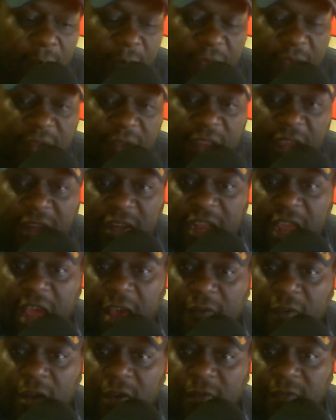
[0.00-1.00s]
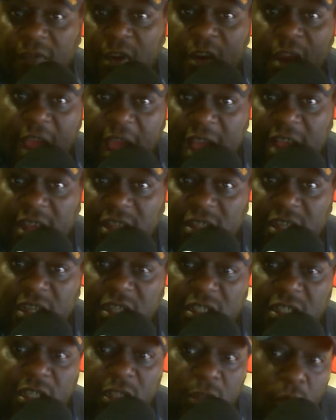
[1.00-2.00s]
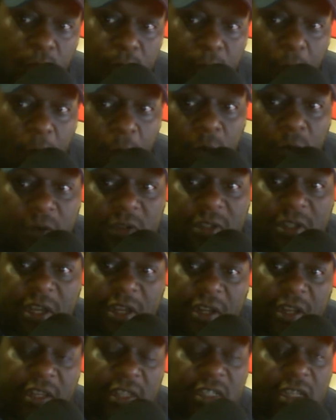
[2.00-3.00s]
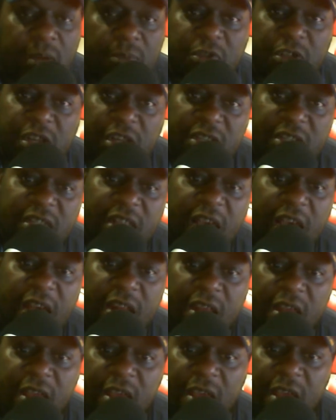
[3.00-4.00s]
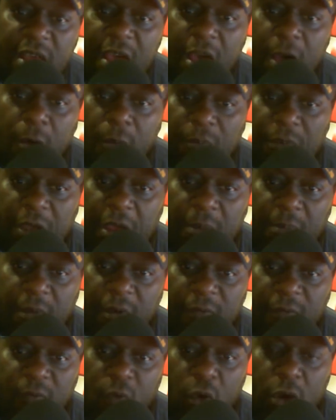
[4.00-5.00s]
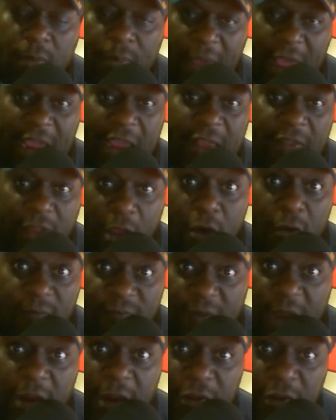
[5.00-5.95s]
they think they have unfair access to loopholes and exemptions that help them avoid paying their fair